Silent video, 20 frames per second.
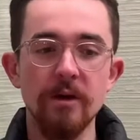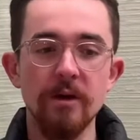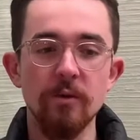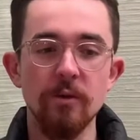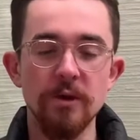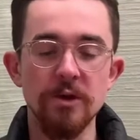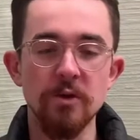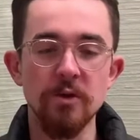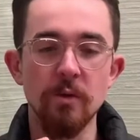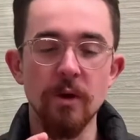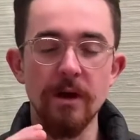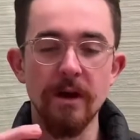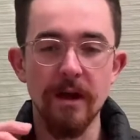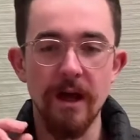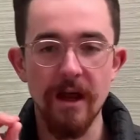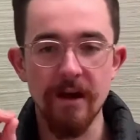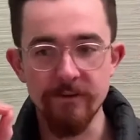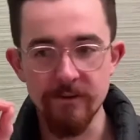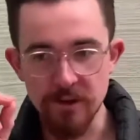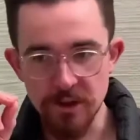what you want to
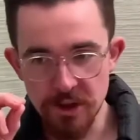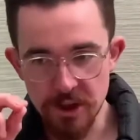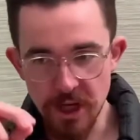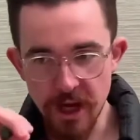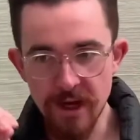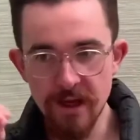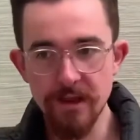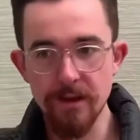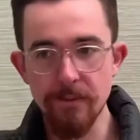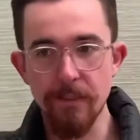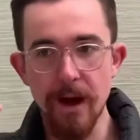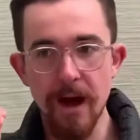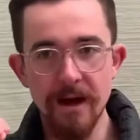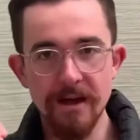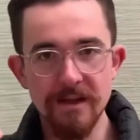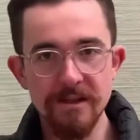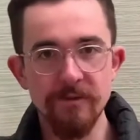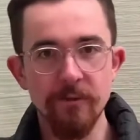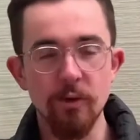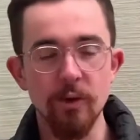kind of check the
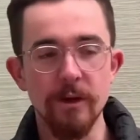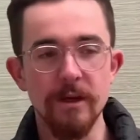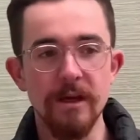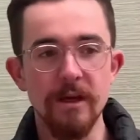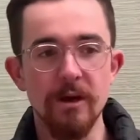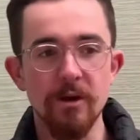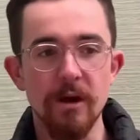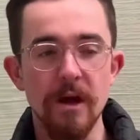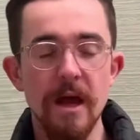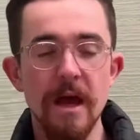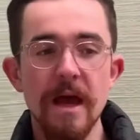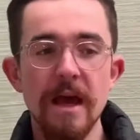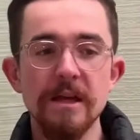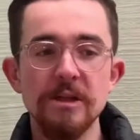box for here,